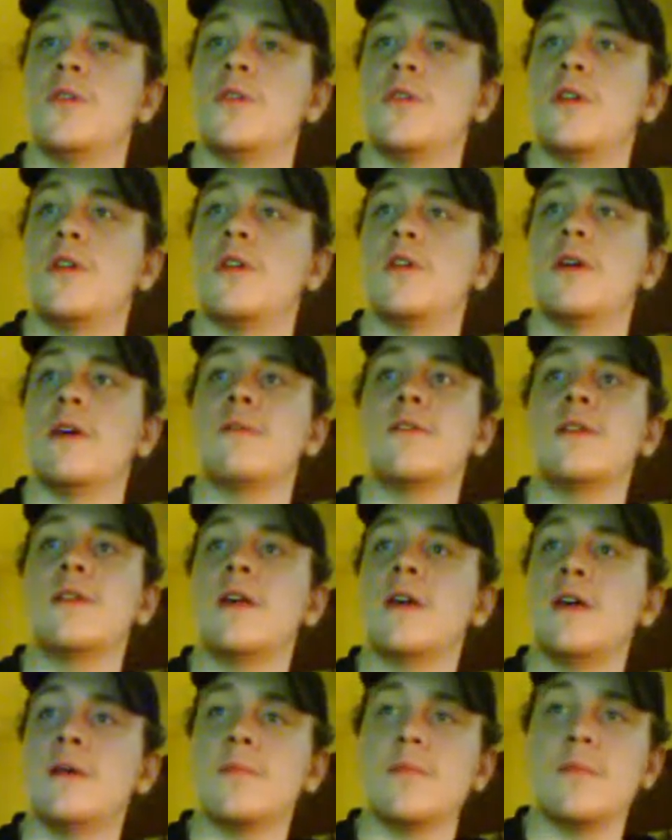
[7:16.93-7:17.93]
They don't have a
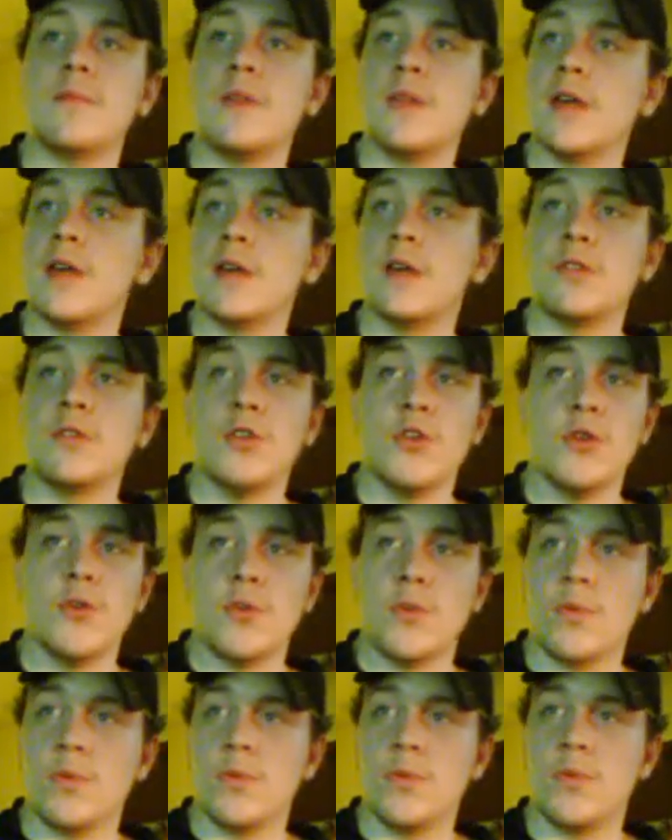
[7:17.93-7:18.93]
damn thing
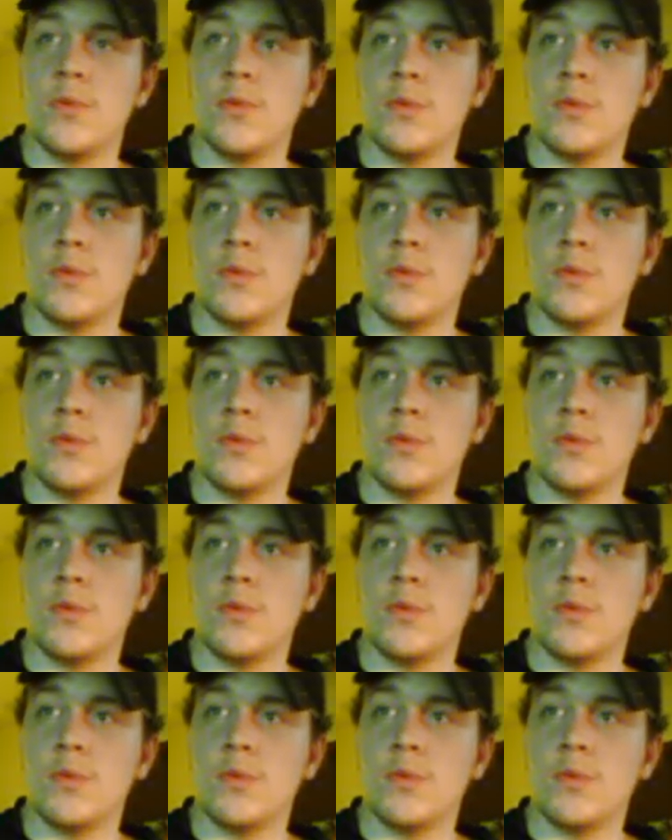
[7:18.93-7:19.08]
new.